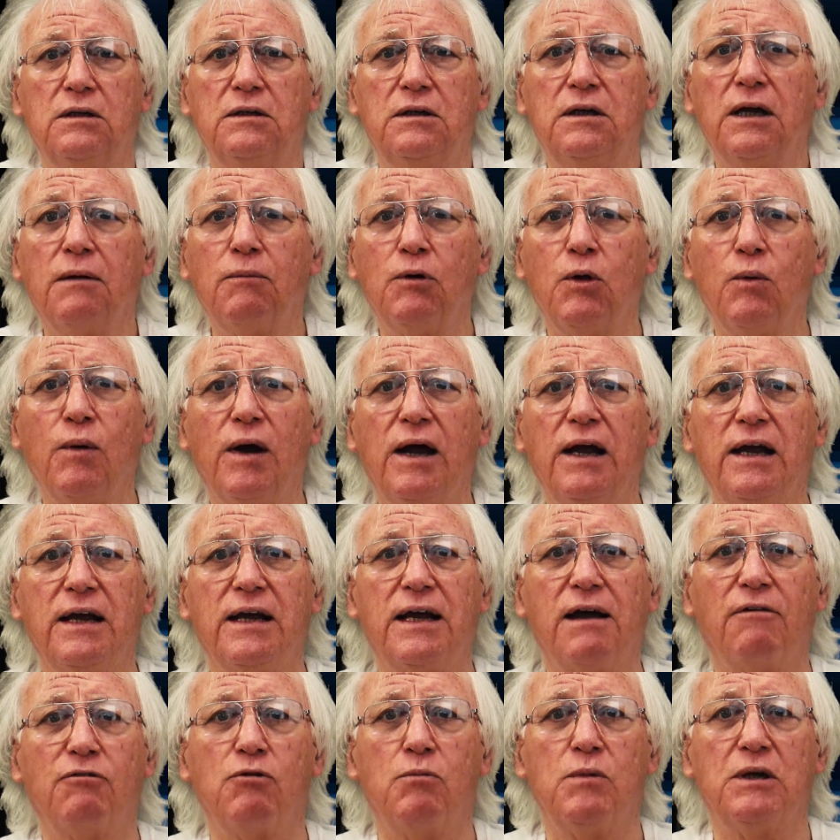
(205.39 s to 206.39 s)
WA
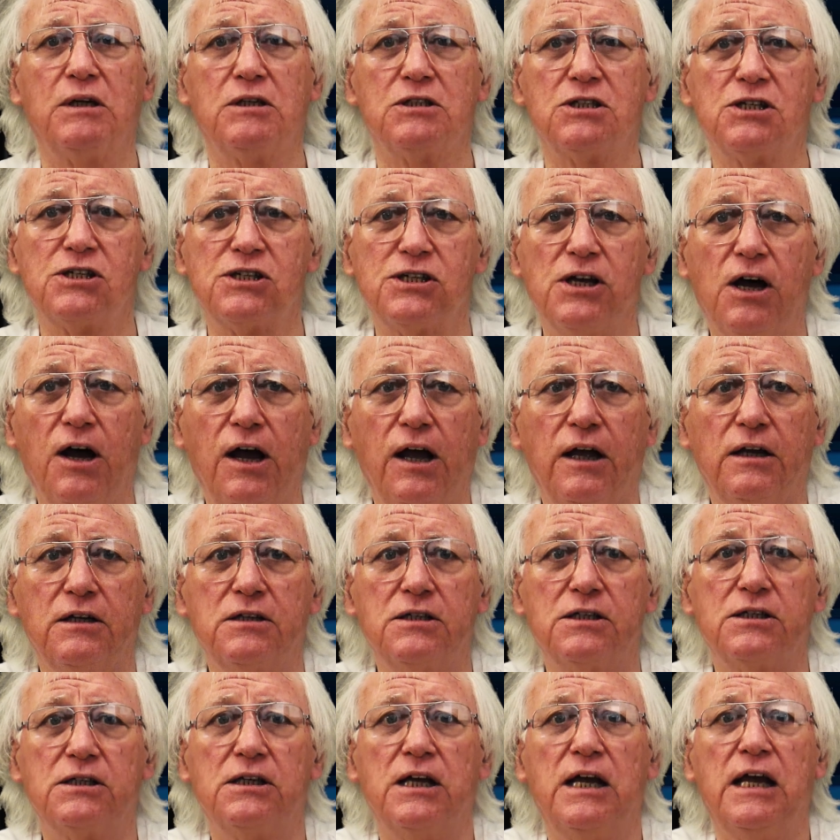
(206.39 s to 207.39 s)
government
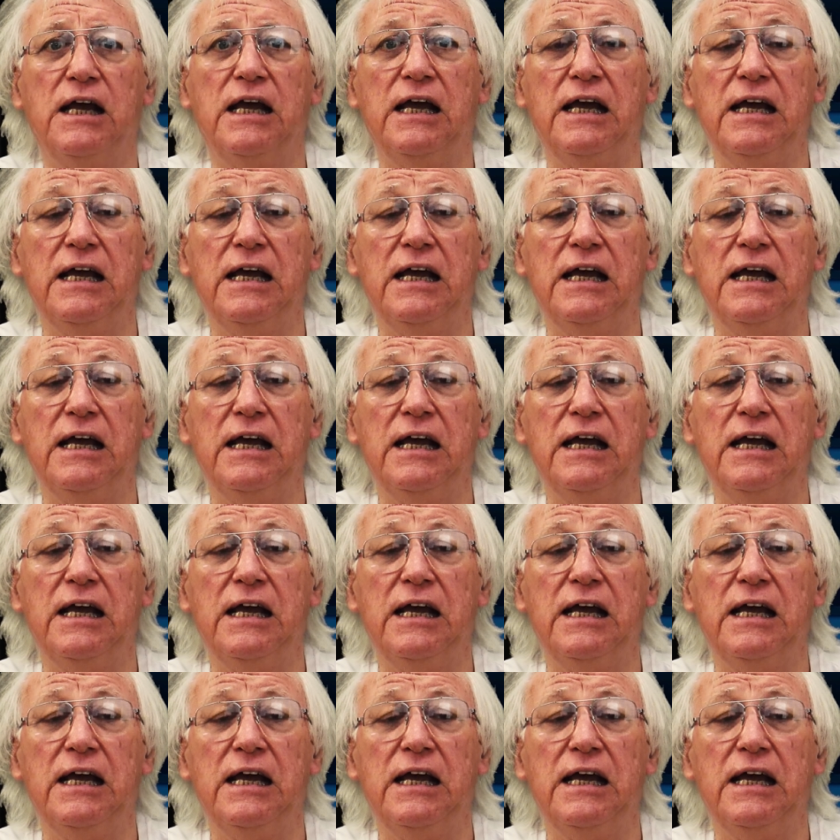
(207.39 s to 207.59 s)
science